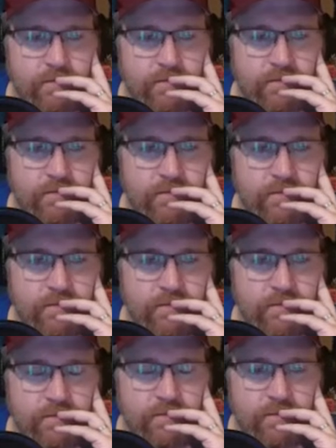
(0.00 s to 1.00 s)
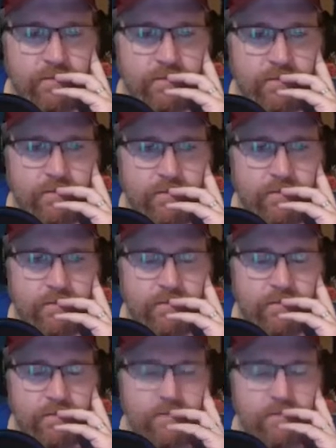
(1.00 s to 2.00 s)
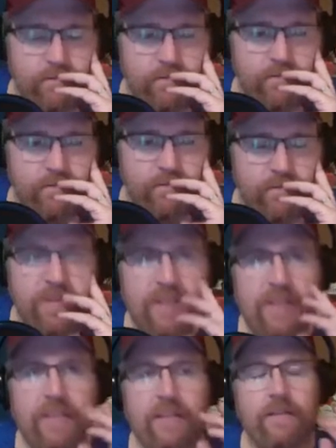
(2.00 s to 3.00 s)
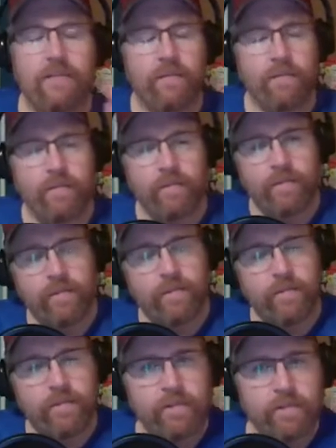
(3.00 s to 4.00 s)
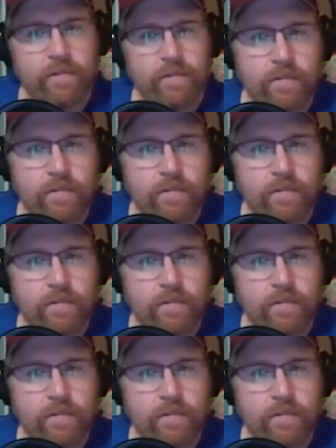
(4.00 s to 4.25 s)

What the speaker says: [no speech]